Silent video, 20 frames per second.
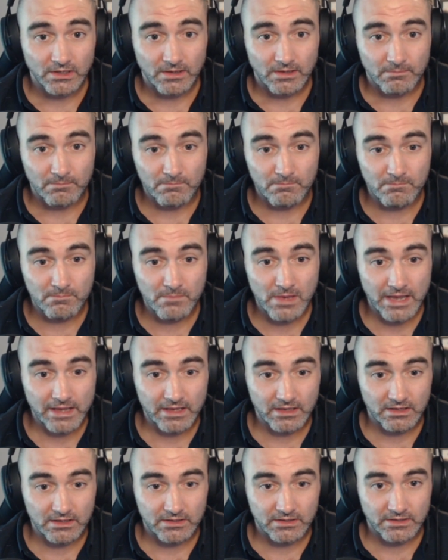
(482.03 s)

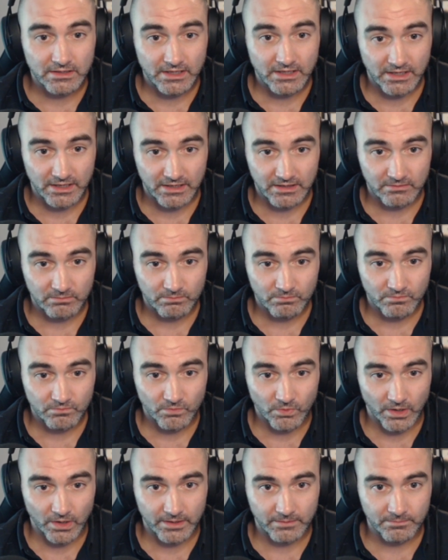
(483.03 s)
mega hit,
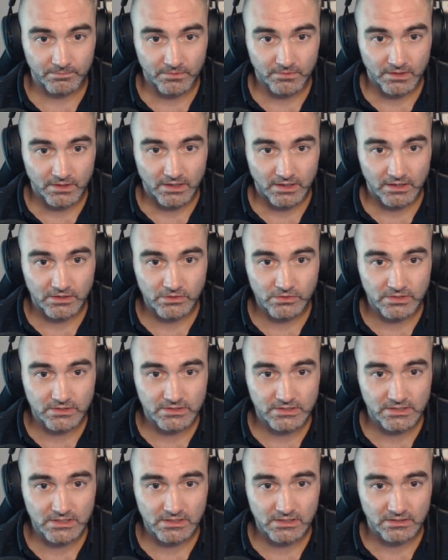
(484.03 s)
right? And you can
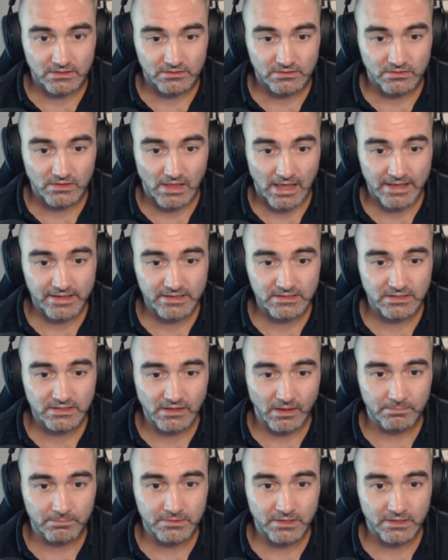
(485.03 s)
see as the
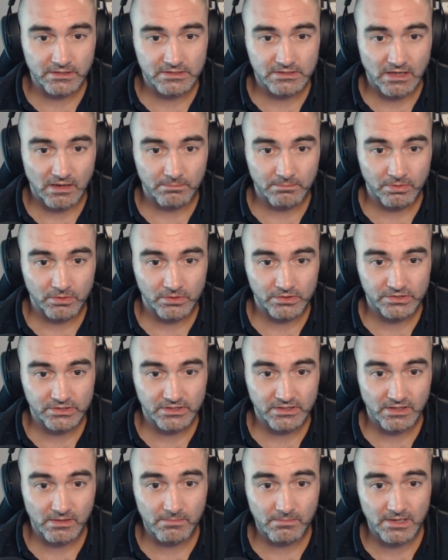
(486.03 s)
updates got
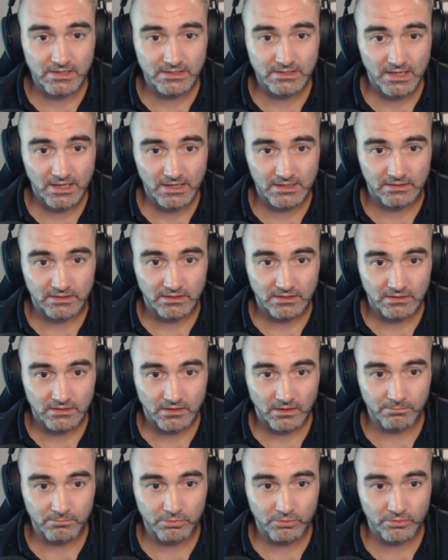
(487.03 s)
pushed, it maintained
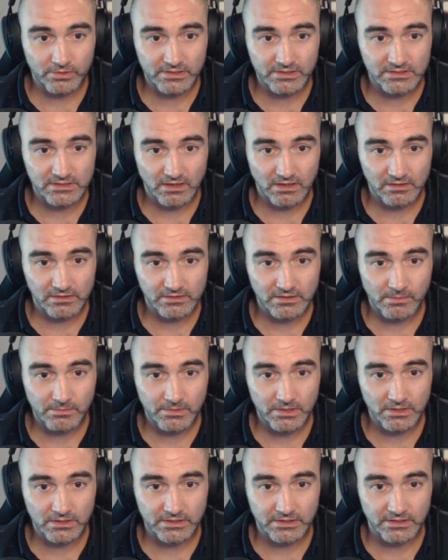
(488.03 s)
a pretty solid
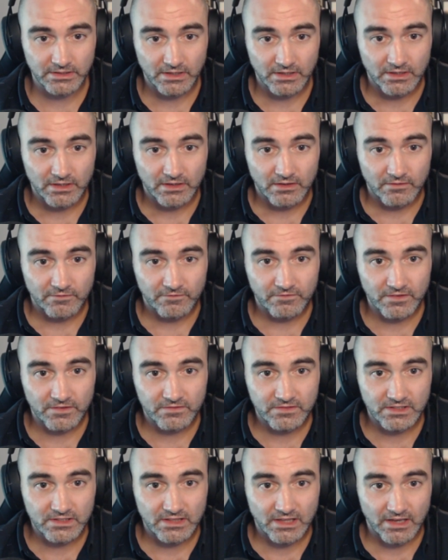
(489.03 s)
community.
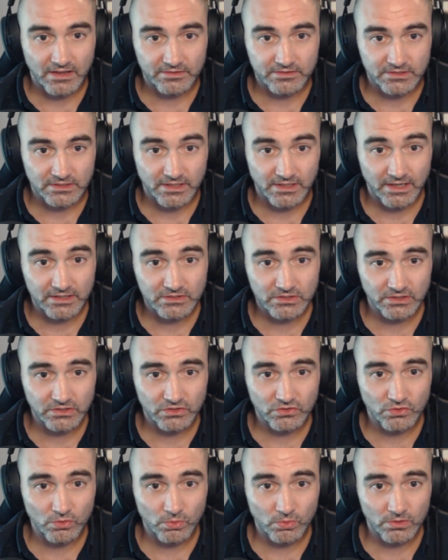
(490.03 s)
50,000. It actually
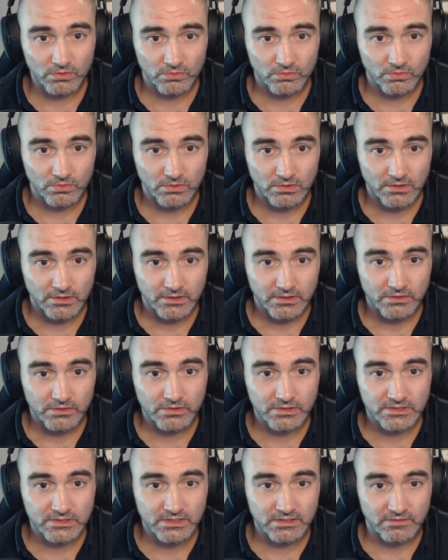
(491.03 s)
grew. You
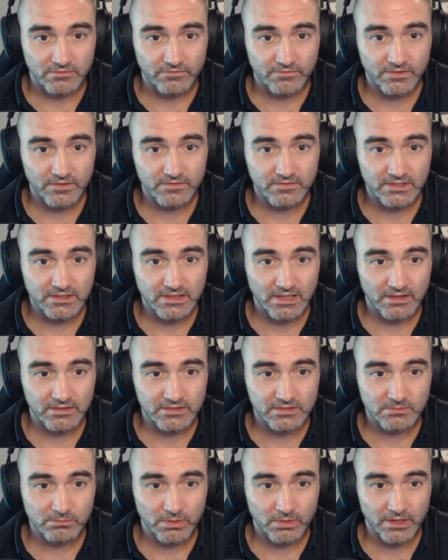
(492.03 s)
can see
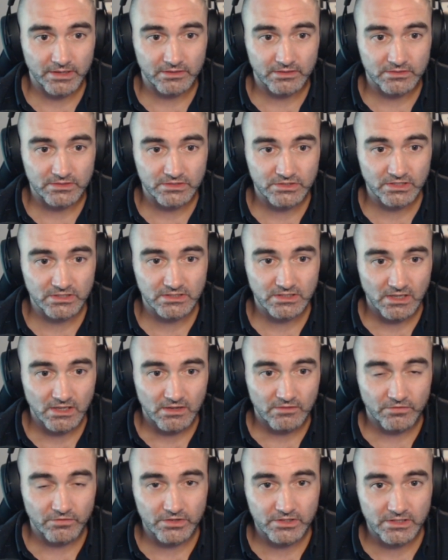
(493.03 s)
50,000 players just
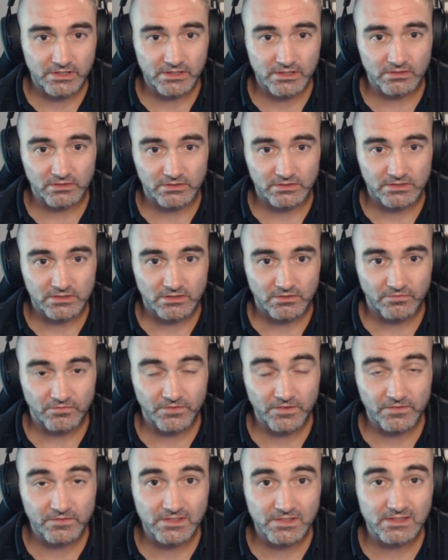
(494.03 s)
for years,
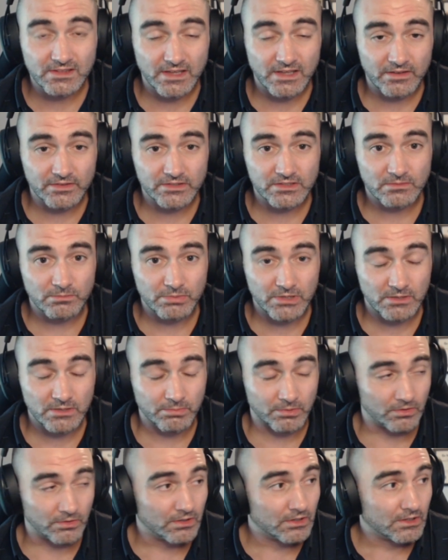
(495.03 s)
50,000
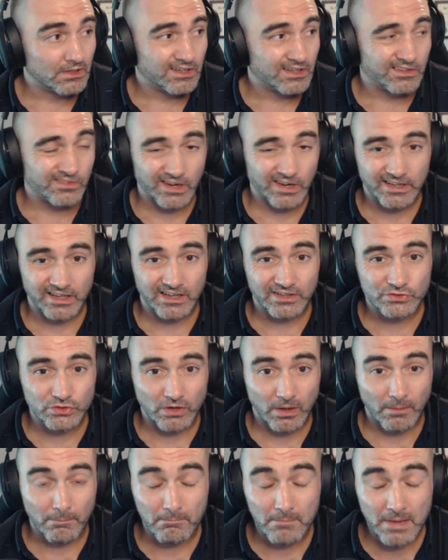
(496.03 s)
people, right? A,
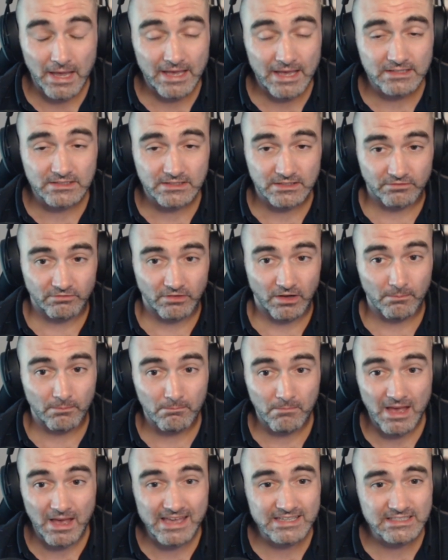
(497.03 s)
a, massive, a
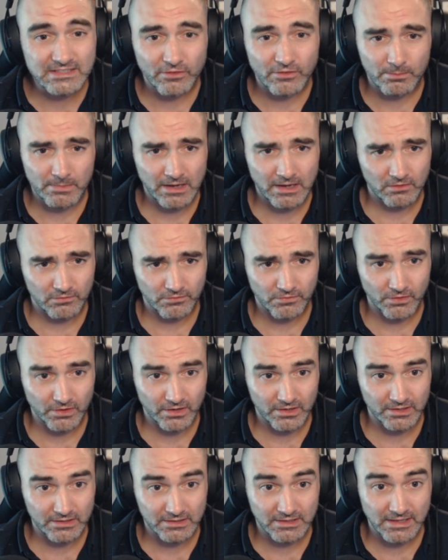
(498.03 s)
massive amount for
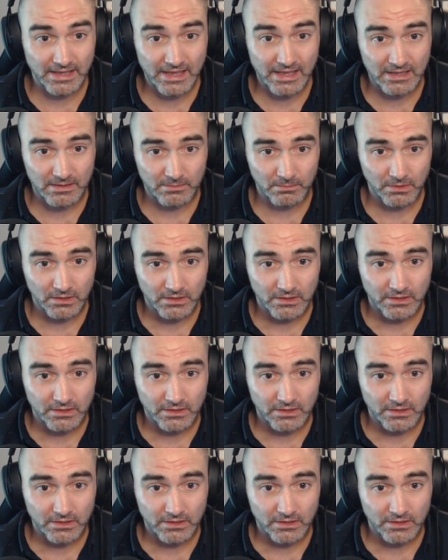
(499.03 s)
a game.